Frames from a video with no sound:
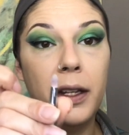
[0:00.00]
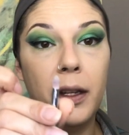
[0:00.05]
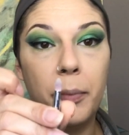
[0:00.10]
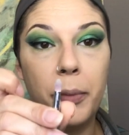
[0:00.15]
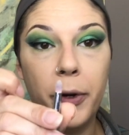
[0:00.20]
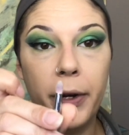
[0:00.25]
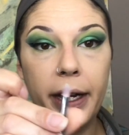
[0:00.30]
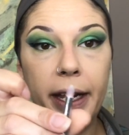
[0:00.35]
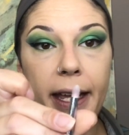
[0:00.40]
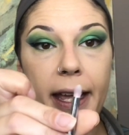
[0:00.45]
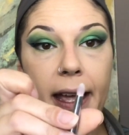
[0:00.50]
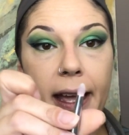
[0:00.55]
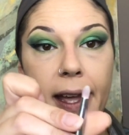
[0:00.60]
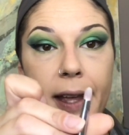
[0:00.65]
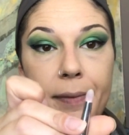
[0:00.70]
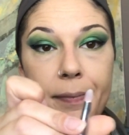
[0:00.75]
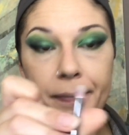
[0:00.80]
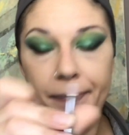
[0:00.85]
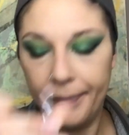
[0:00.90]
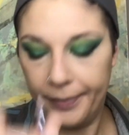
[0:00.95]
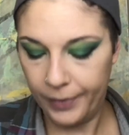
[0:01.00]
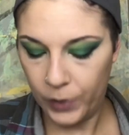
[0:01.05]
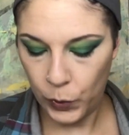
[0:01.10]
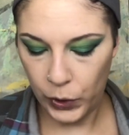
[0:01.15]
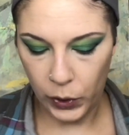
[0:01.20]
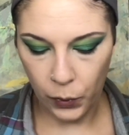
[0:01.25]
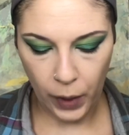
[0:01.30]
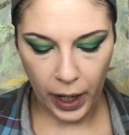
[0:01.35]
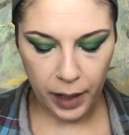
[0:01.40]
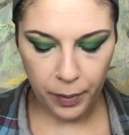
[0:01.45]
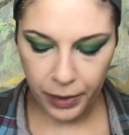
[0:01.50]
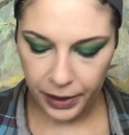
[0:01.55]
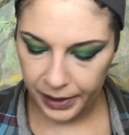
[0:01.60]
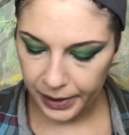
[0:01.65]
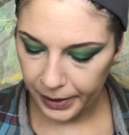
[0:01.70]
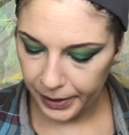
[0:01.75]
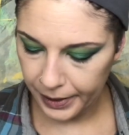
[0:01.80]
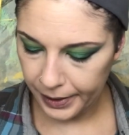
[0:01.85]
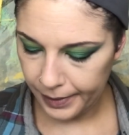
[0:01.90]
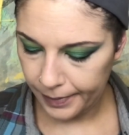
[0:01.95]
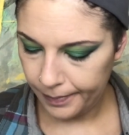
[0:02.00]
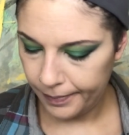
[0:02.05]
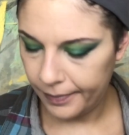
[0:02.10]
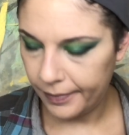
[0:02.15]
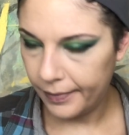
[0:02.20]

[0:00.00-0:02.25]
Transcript: the pointy guy with the white bristles.